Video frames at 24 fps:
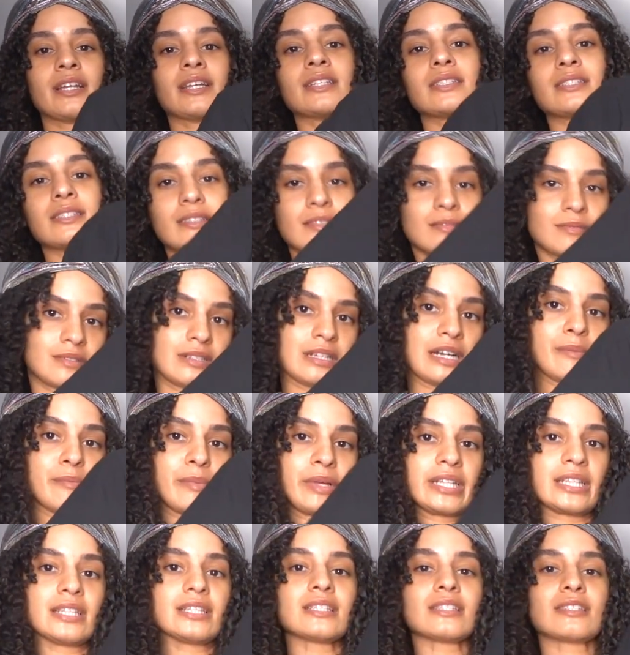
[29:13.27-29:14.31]
It's a
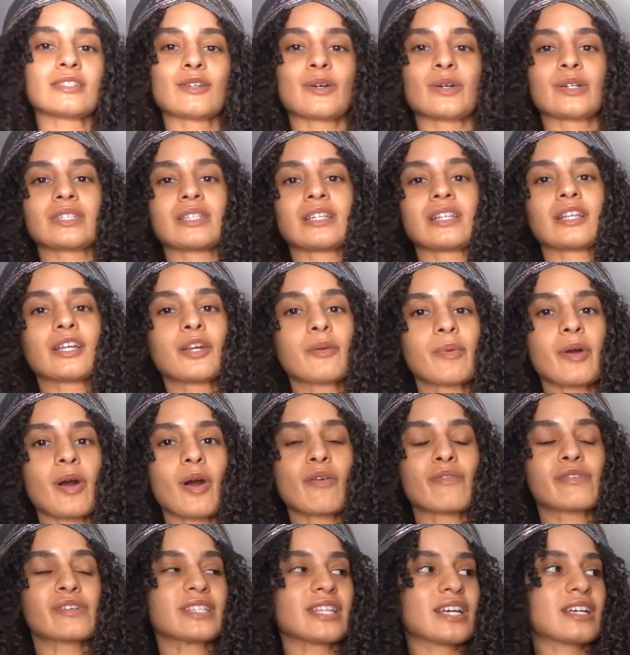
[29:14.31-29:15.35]
men's, so it's a little bit
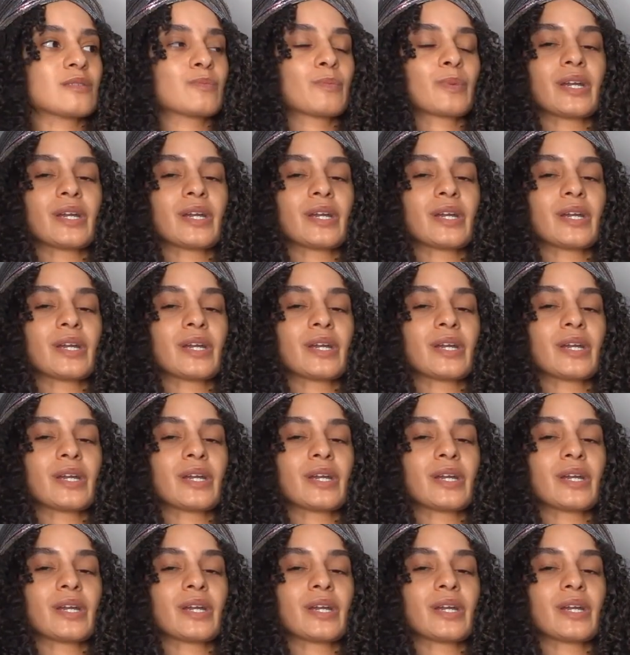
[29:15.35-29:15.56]
oversized,